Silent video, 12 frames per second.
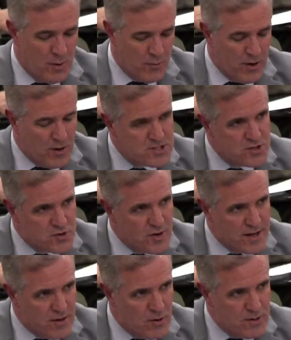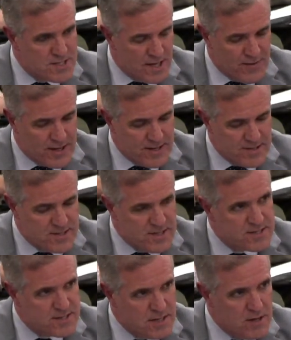but we also try to always have a
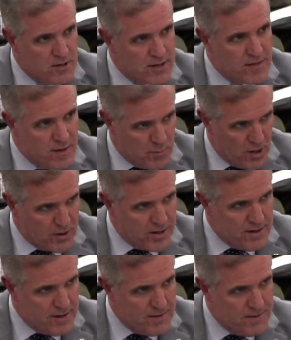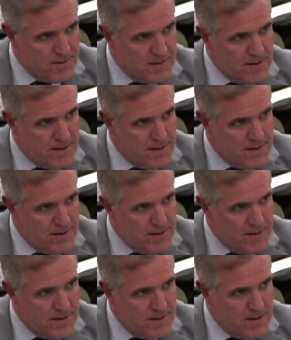consistent look at the market